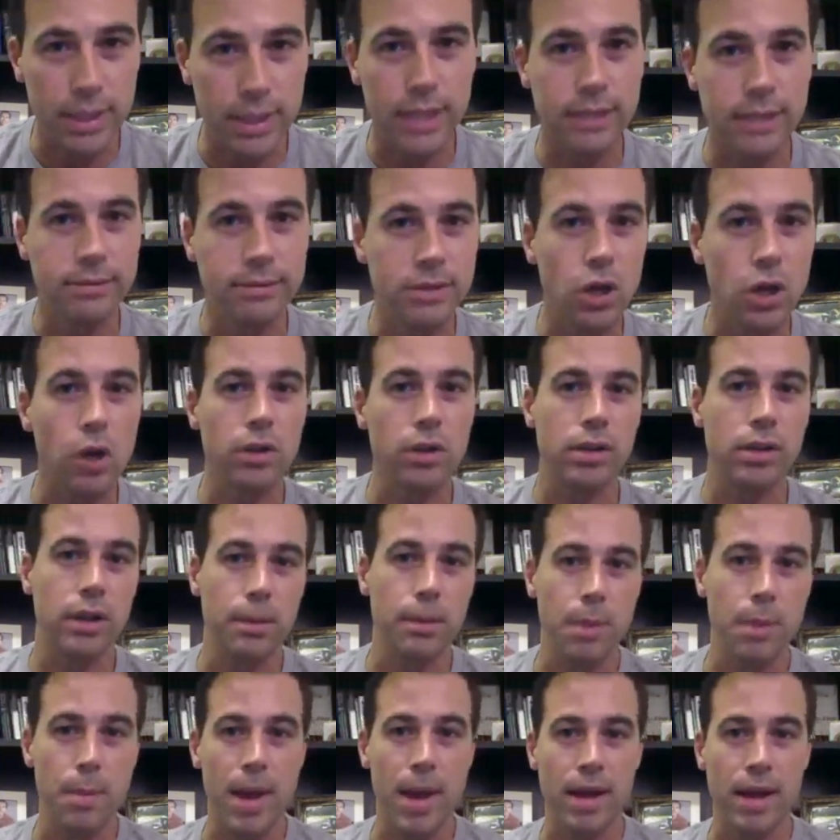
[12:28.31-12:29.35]
and talk to
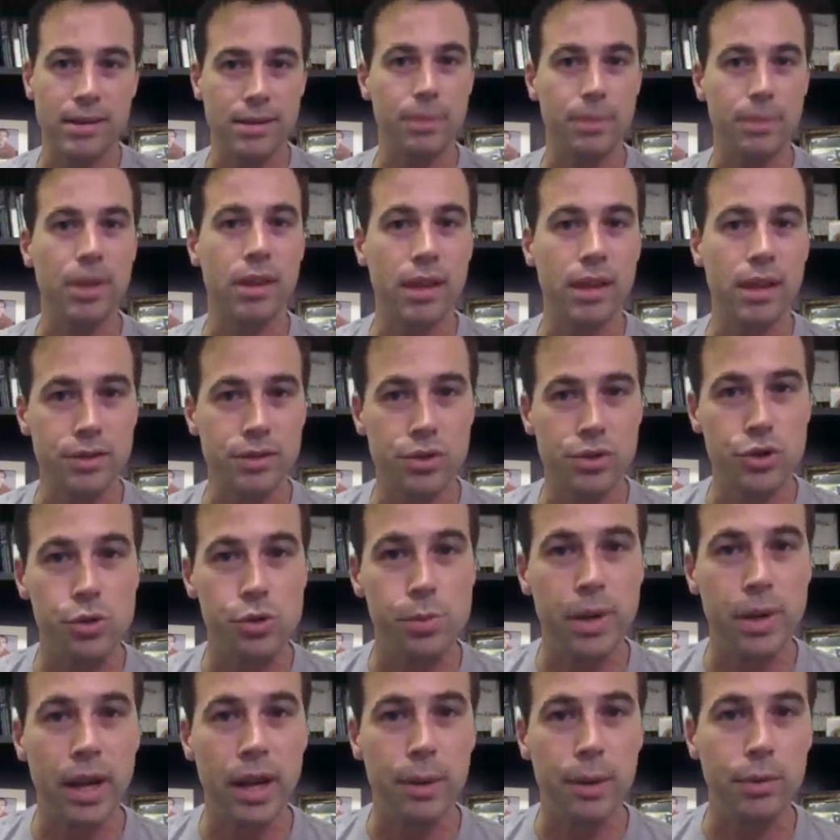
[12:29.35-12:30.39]
them about some of the things that you've
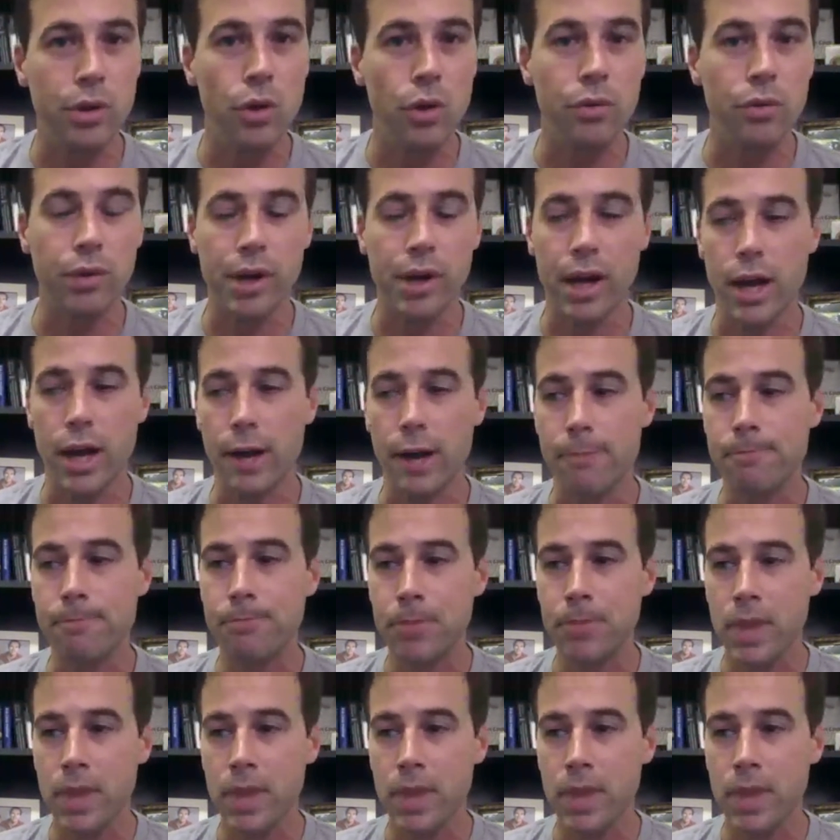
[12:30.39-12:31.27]
been able to overcome.